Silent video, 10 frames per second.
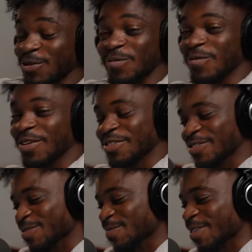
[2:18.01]
before I
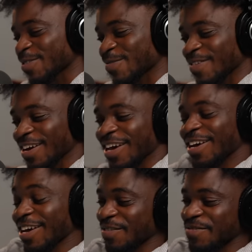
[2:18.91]
introduce myself, I
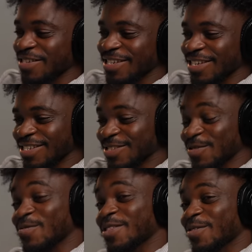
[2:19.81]
have to say it.
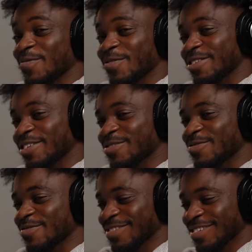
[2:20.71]
So, without further
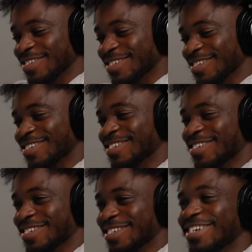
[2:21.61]
ado,
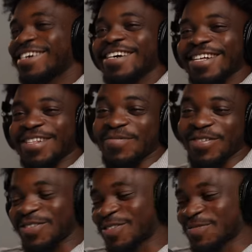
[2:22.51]
let me
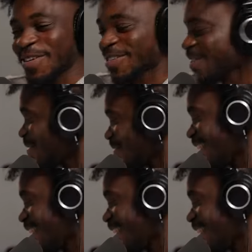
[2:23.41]
introduce myself.